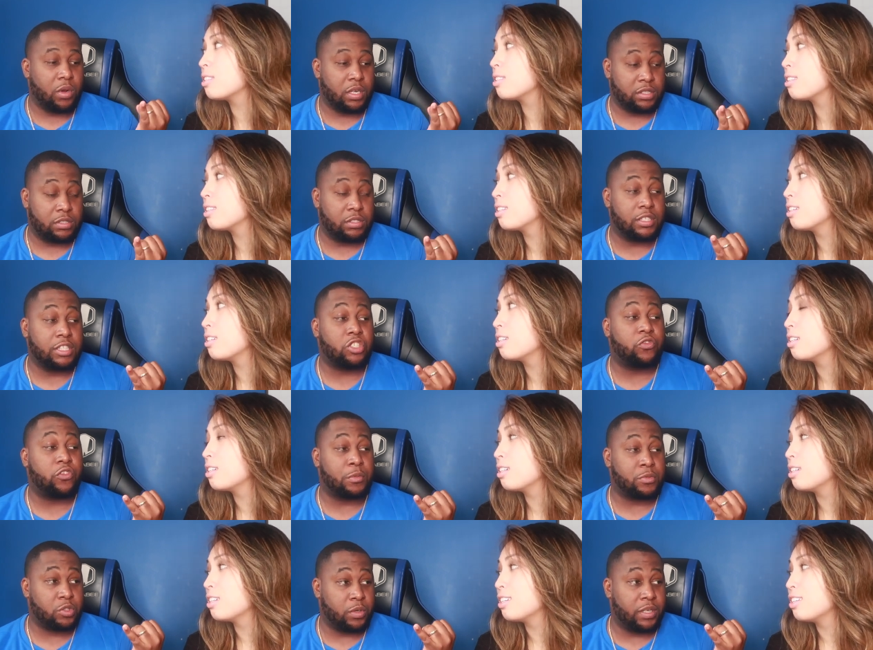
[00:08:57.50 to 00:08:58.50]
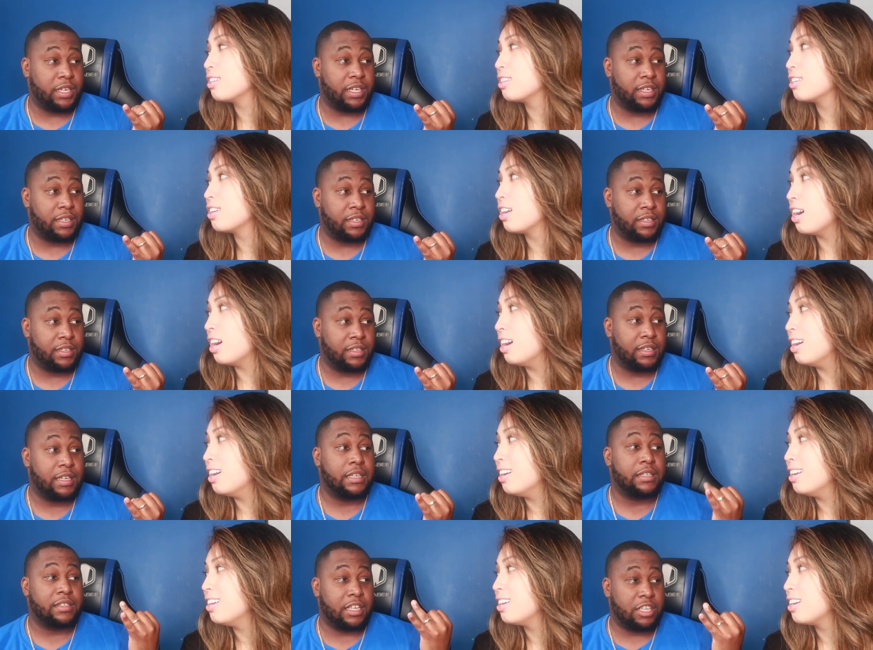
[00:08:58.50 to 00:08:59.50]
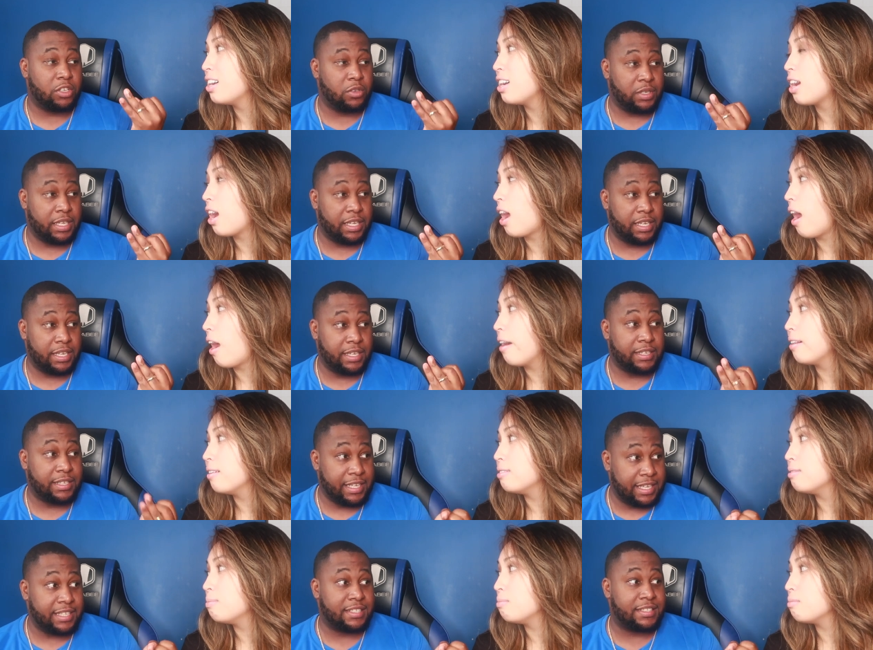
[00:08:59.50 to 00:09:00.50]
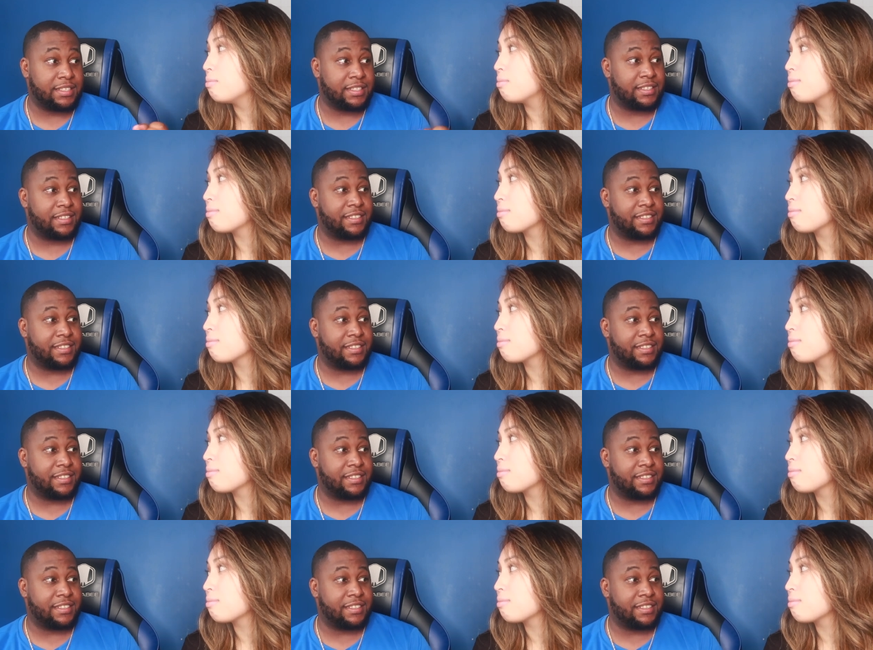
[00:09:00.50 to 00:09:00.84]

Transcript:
Speaker 1: One the, from twenty. Uh huh. Then you did this.